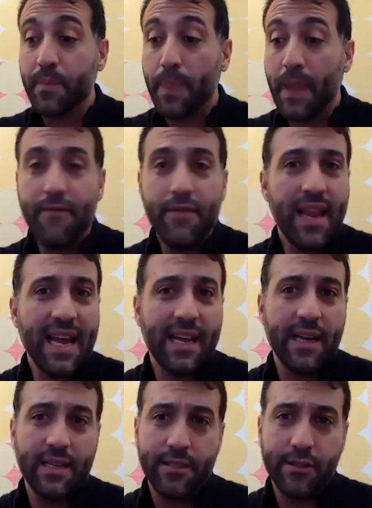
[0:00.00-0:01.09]
even like
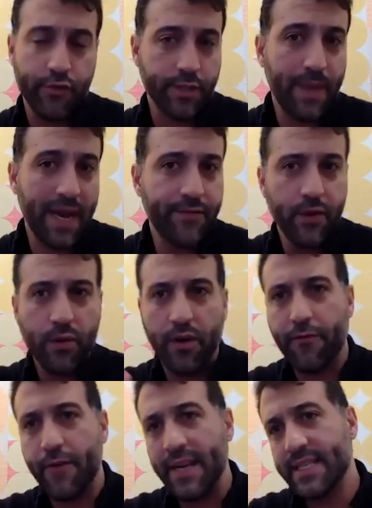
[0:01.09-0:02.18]
disrespectful,
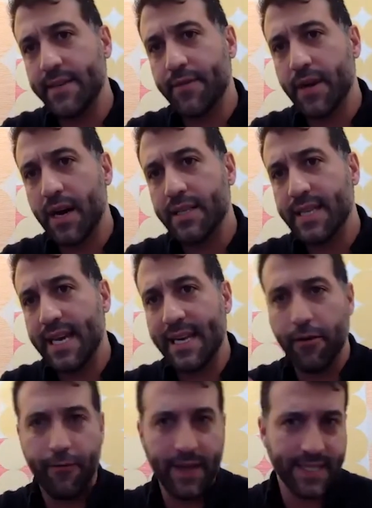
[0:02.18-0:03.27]
offensive content,
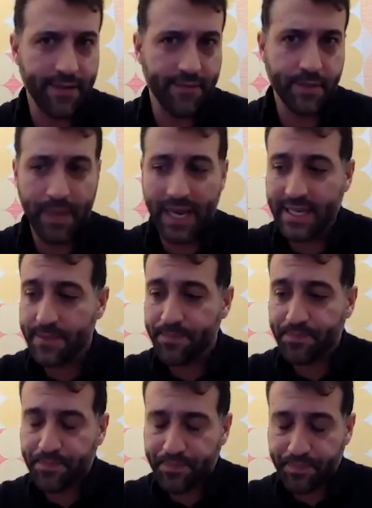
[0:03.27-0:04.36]
offensive speech.
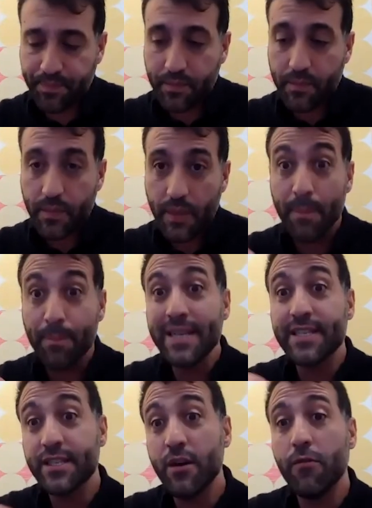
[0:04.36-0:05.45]
But so